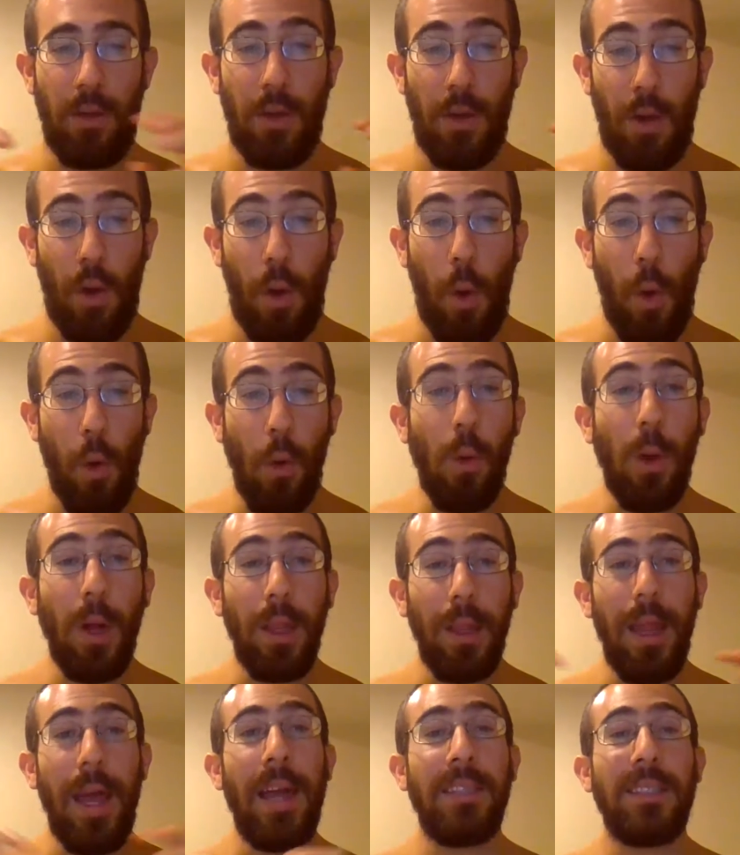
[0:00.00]

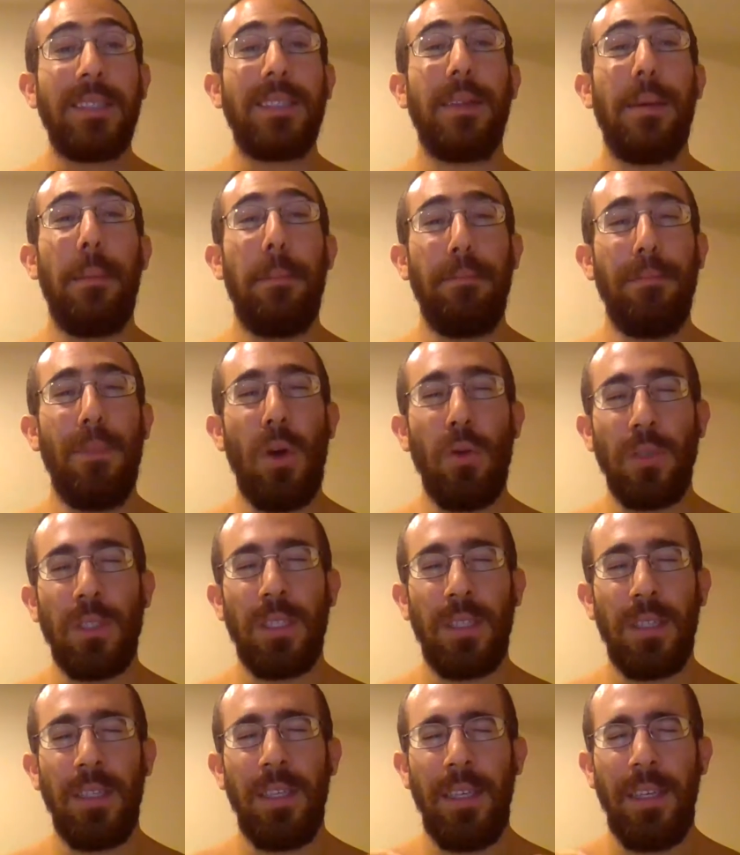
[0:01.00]
coalesce
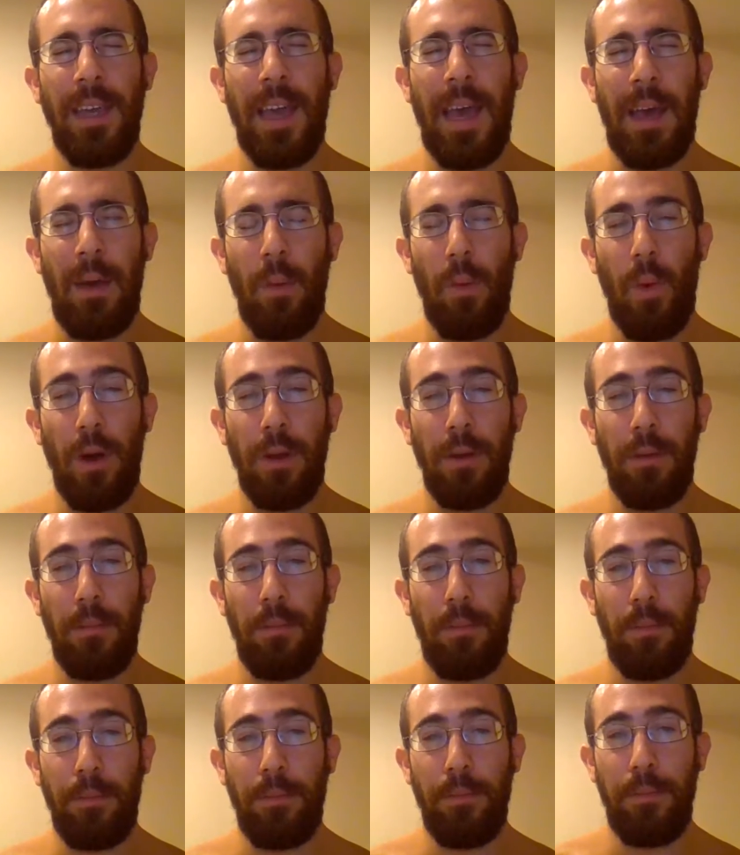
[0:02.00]
mostly at one
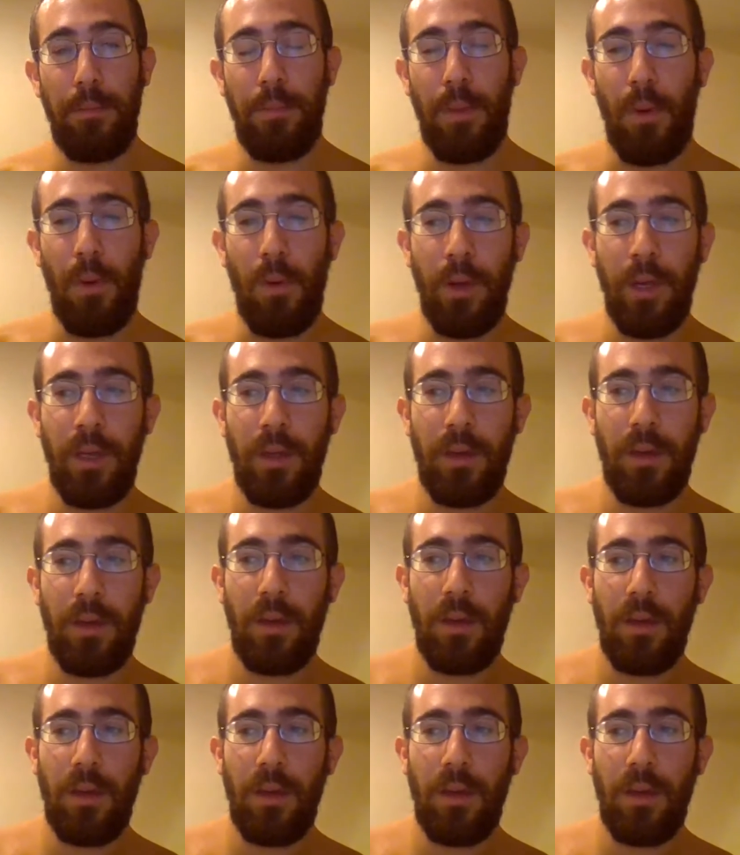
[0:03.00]
point.